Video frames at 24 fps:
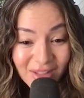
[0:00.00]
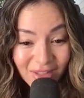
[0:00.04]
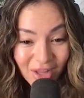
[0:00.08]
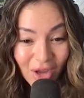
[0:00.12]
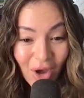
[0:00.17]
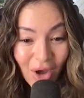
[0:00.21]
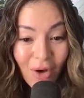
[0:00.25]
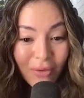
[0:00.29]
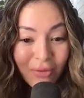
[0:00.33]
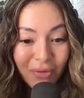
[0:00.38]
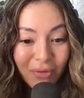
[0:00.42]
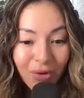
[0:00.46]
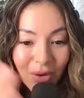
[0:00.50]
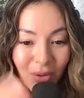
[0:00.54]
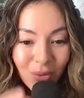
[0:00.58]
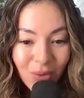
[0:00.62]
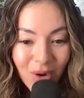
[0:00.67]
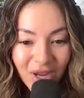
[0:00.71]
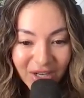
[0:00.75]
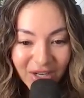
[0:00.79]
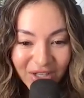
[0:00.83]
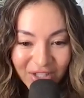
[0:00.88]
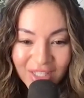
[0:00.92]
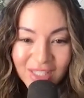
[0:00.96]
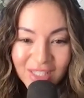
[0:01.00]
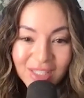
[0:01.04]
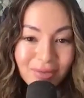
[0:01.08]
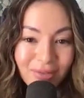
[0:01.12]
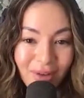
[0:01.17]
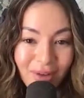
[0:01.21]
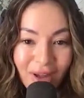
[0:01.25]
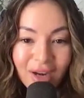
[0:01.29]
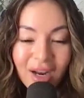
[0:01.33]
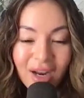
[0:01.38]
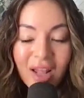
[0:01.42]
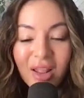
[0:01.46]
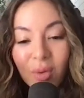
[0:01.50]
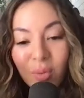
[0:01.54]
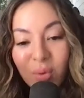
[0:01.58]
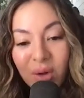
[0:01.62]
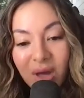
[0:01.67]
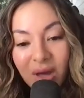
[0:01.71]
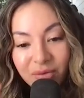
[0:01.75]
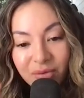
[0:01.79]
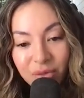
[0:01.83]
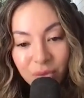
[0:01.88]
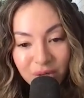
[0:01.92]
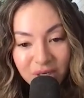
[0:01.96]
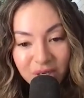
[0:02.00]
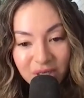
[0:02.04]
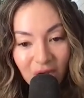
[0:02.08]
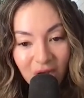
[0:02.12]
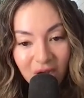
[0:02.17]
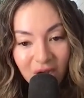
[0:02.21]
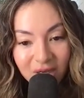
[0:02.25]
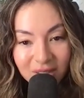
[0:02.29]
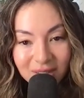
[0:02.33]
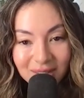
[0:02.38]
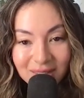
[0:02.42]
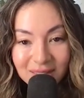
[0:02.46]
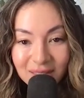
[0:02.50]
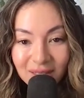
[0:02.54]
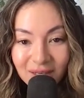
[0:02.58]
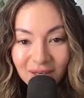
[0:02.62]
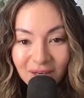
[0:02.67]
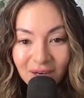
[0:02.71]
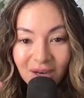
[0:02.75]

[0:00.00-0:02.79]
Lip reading: They all free range. It's fun. And then we have 3 dogs.